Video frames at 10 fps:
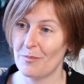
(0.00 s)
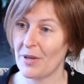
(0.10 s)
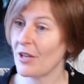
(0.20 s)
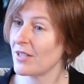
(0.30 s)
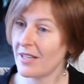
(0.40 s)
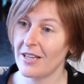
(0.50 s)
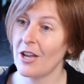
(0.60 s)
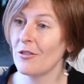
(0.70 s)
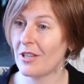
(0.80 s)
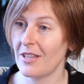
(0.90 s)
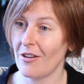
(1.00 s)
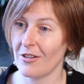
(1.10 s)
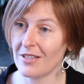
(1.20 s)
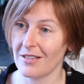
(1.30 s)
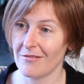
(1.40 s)
because I know that the
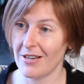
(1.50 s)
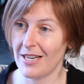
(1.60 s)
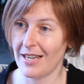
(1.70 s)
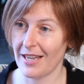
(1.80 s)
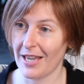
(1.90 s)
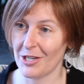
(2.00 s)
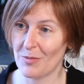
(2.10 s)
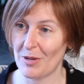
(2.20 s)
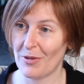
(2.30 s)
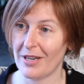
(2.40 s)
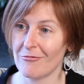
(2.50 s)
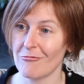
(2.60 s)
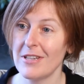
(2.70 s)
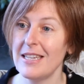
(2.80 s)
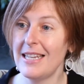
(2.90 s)
arts can really engage people
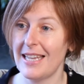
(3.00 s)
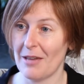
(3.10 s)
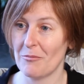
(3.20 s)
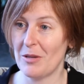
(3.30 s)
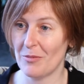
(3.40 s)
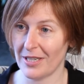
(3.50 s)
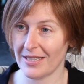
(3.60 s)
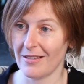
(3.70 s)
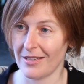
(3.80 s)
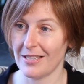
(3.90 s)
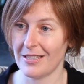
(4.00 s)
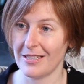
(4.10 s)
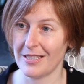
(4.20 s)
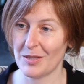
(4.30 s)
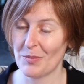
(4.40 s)
and really get people excited
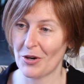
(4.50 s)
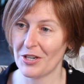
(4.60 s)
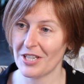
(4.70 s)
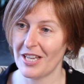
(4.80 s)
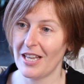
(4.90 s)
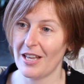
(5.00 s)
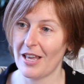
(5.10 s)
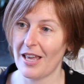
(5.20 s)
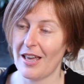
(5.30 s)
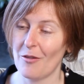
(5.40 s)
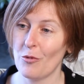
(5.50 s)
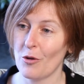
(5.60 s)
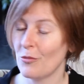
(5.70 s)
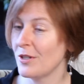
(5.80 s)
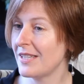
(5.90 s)
and inspired.
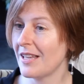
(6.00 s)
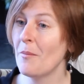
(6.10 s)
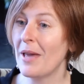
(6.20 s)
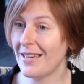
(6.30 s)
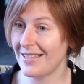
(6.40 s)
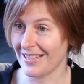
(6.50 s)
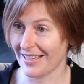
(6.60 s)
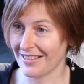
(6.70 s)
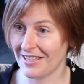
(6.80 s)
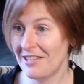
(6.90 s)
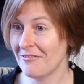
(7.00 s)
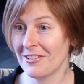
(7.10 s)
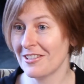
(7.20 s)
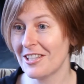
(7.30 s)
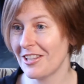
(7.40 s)
What was amazing,
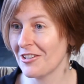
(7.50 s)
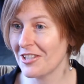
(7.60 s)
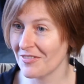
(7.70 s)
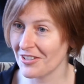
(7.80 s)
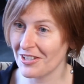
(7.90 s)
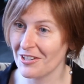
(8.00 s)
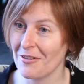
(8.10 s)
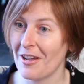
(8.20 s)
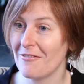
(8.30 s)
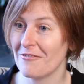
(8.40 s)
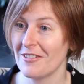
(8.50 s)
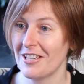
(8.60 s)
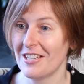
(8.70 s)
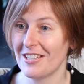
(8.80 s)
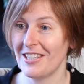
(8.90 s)
even to those of us who have,
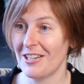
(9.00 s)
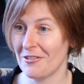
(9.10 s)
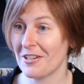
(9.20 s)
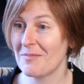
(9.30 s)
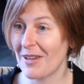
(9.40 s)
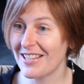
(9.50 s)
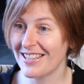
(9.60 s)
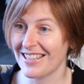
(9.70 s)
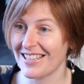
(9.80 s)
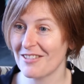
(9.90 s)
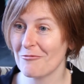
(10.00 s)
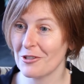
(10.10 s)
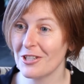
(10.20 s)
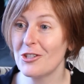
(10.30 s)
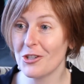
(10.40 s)
who expected this,
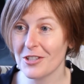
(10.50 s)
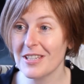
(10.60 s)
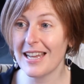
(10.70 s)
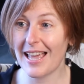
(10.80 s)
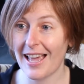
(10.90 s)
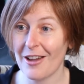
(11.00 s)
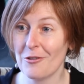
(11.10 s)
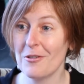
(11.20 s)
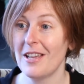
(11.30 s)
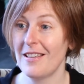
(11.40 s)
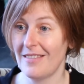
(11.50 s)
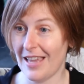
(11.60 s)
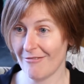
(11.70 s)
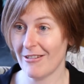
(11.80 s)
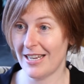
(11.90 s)
was just how
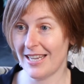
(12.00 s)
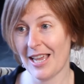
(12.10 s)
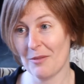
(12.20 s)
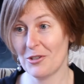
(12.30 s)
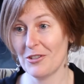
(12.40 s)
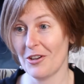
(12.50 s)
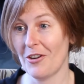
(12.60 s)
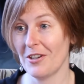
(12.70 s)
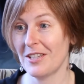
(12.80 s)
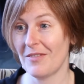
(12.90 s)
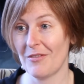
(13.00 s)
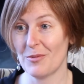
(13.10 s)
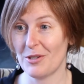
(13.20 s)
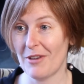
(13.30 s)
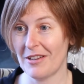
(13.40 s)
they really captured the hearts of
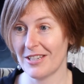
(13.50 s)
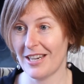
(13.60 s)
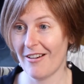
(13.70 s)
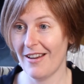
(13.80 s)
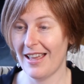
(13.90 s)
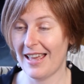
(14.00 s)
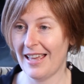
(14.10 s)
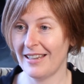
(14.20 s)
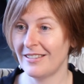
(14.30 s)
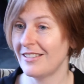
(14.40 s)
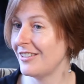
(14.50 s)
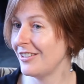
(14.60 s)
everybody around here. And,